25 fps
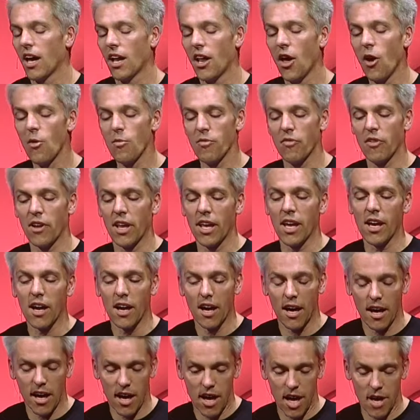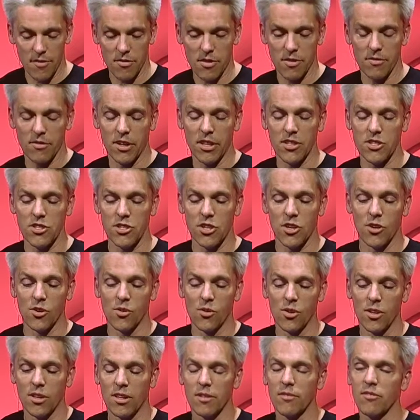and hopefully I've convinced
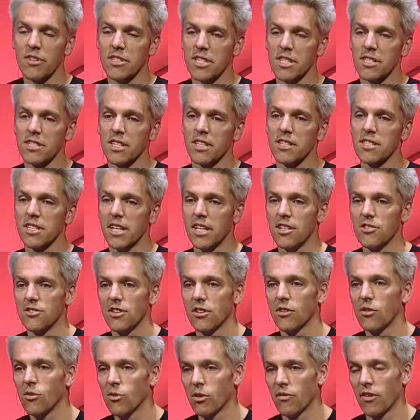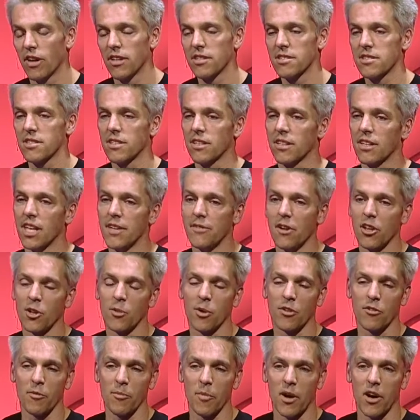you that physics can teach all of us, even in
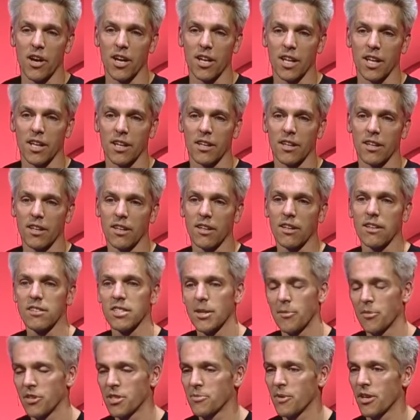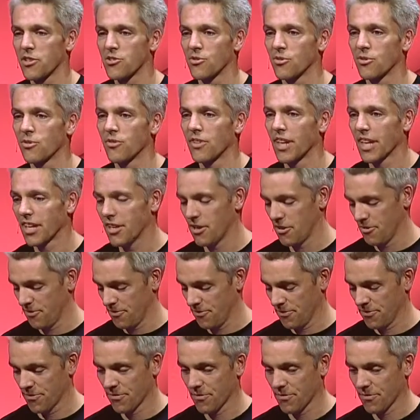the world of marketing, something special. Thank you.